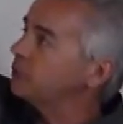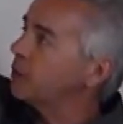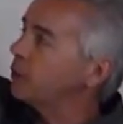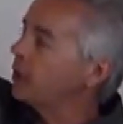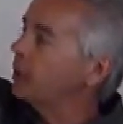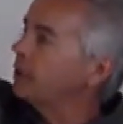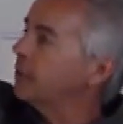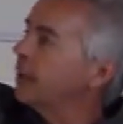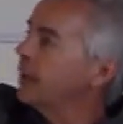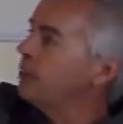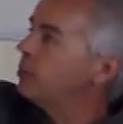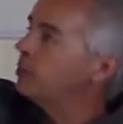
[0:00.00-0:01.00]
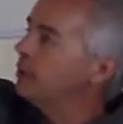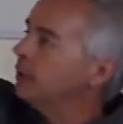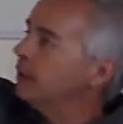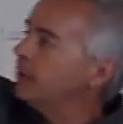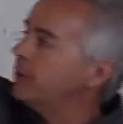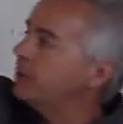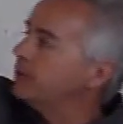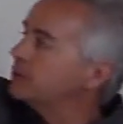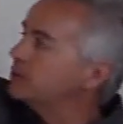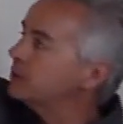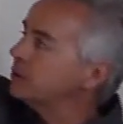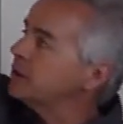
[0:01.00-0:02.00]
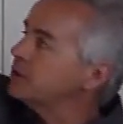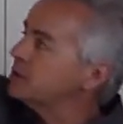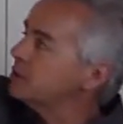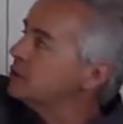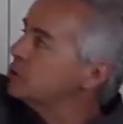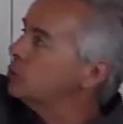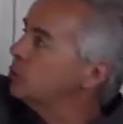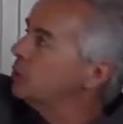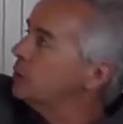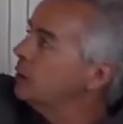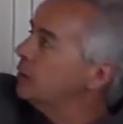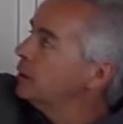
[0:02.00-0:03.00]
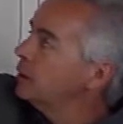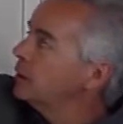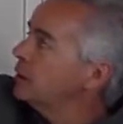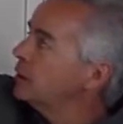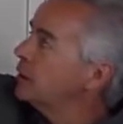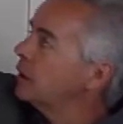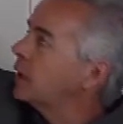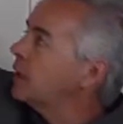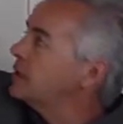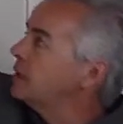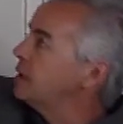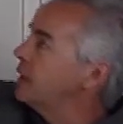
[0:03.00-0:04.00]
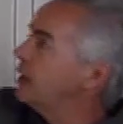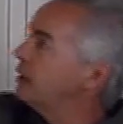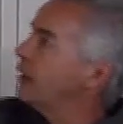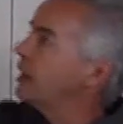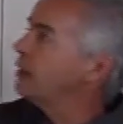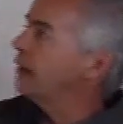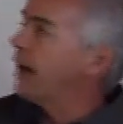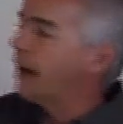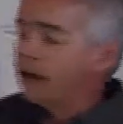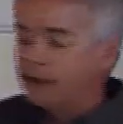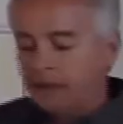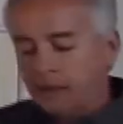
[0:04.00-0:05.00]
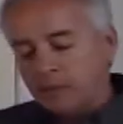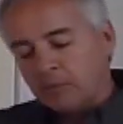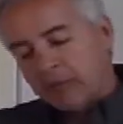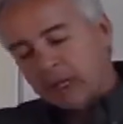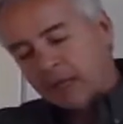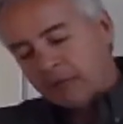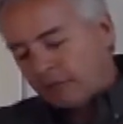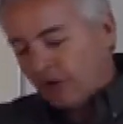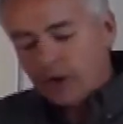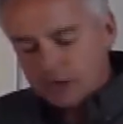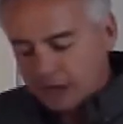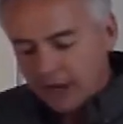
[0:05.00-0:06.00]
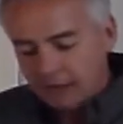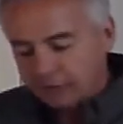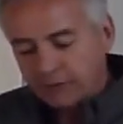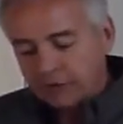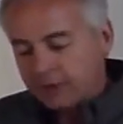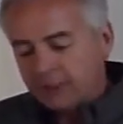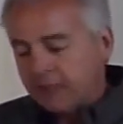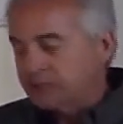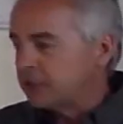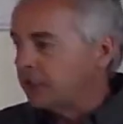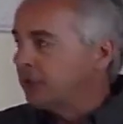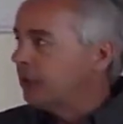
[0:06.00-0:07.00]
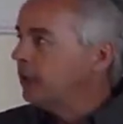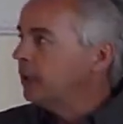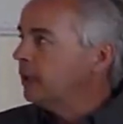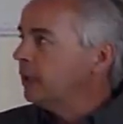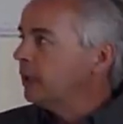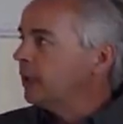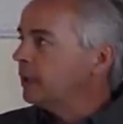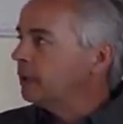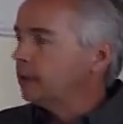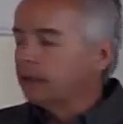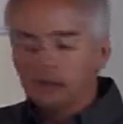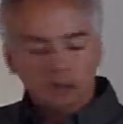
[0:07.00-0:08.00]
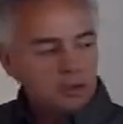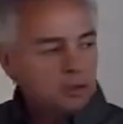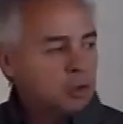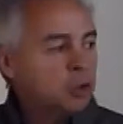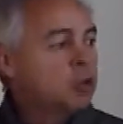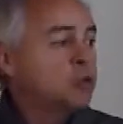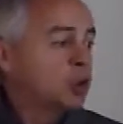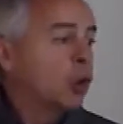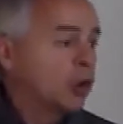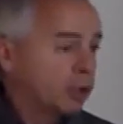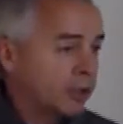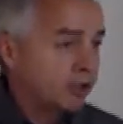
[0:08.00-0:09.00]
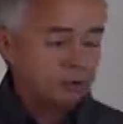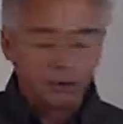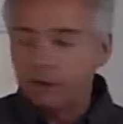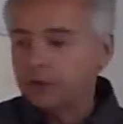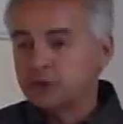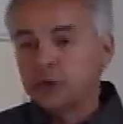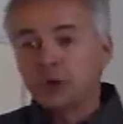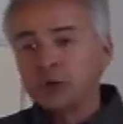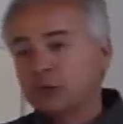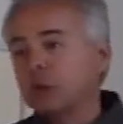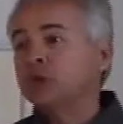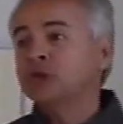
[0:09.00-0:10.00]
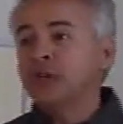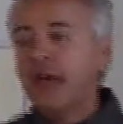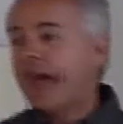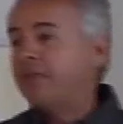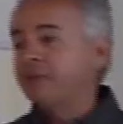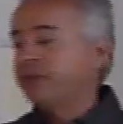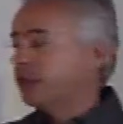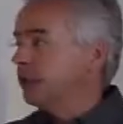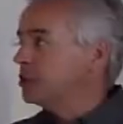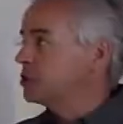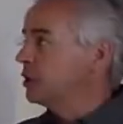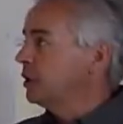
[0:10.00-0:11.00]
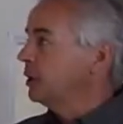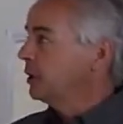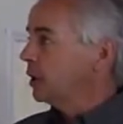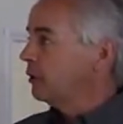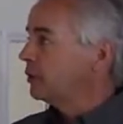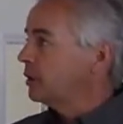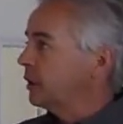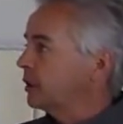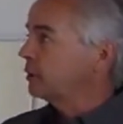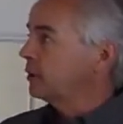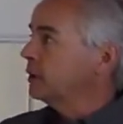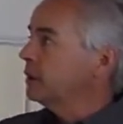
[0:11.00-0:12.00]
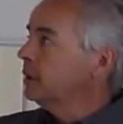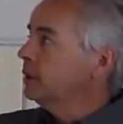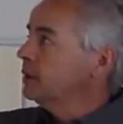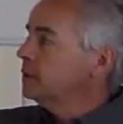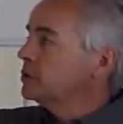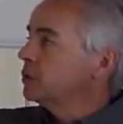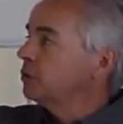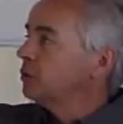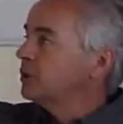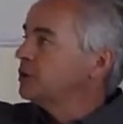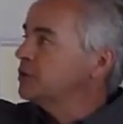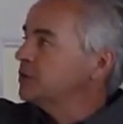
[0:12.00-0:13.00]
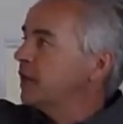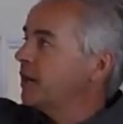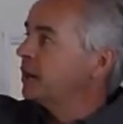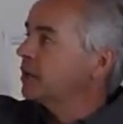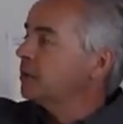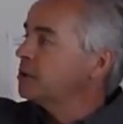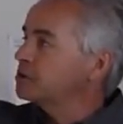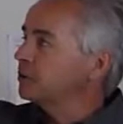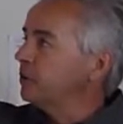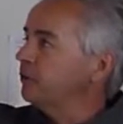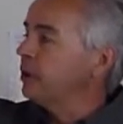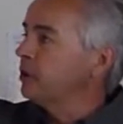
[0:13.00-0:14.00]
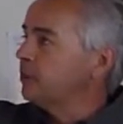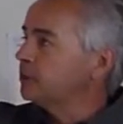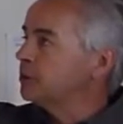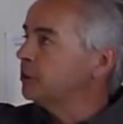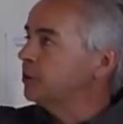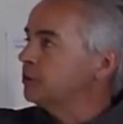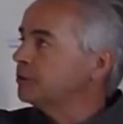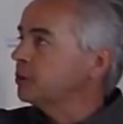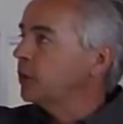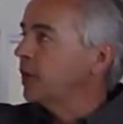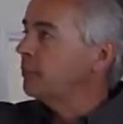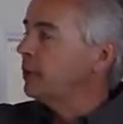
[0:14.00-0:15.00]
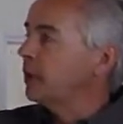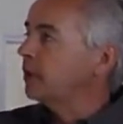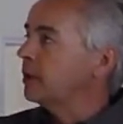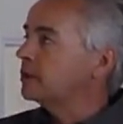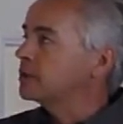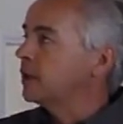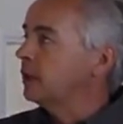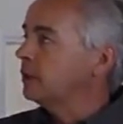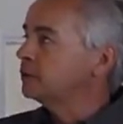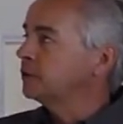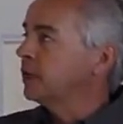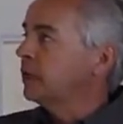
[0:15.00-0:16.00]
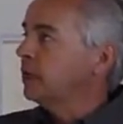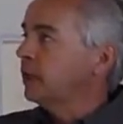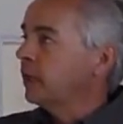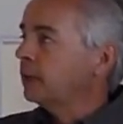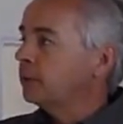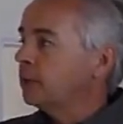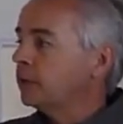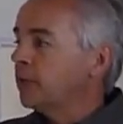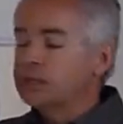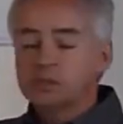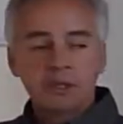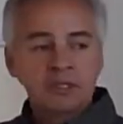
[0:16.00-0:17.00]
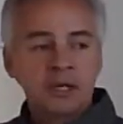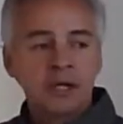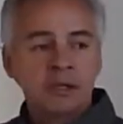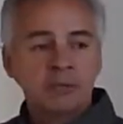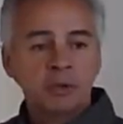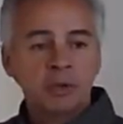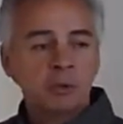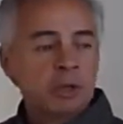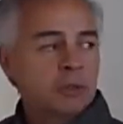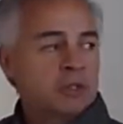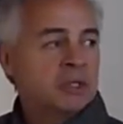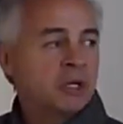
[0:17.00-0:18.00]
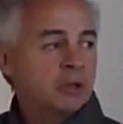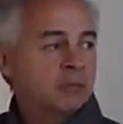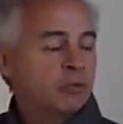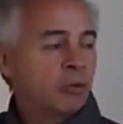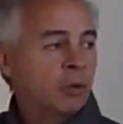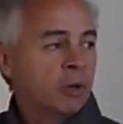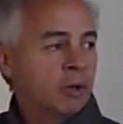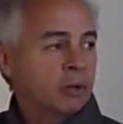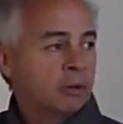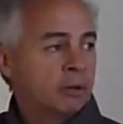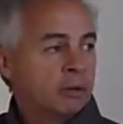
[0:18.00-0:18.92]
without cutting the cable, and then this tool cuts into like that, and it falls off very easy, and you lose no conductor at all. So you don't even lose a 1/2 inch of conductor. So this is not a commercially available tool, so we had to make it ourselves, and we occasionally sell them. Norm, what do we sell them for?